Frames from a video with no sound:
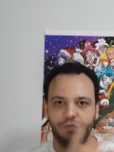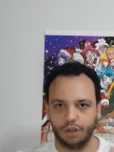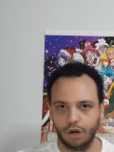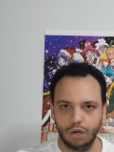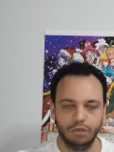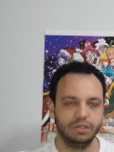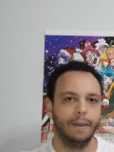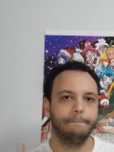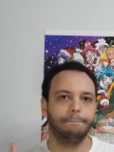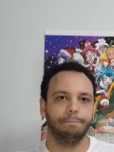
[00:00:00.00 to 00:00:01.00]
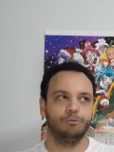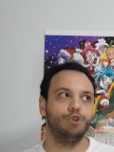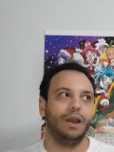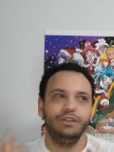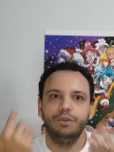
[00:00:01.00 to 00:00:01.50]
of the girls
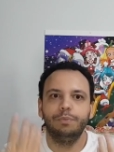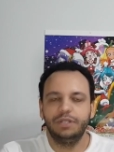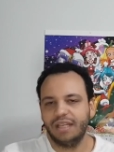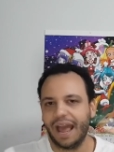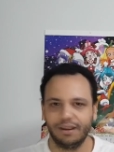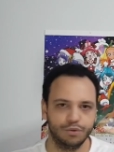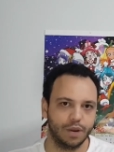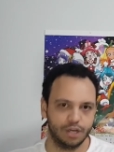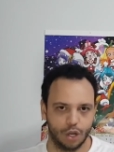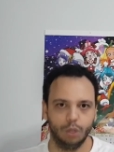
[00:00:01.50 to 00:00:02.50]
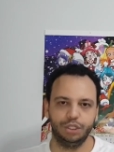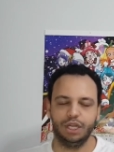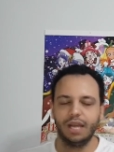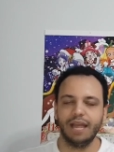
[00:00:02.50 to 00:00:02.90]
trying to protect Grand Ocean